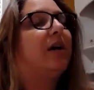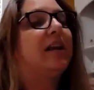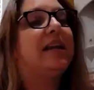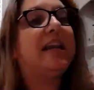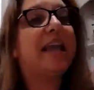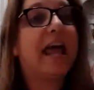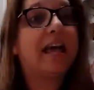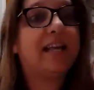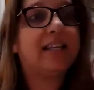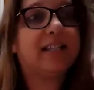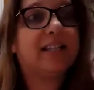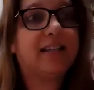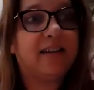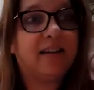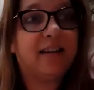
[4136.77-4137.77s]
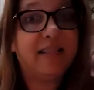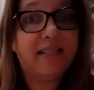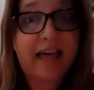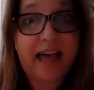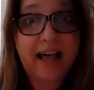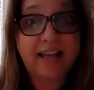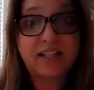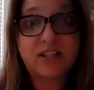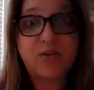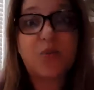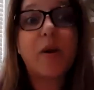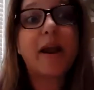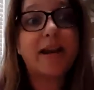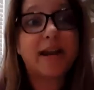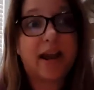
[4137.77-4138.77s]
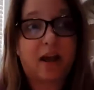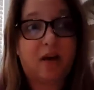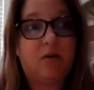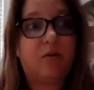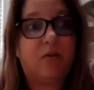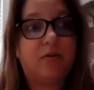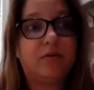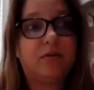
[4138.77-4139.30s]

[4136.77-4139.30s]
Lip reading: next class right now.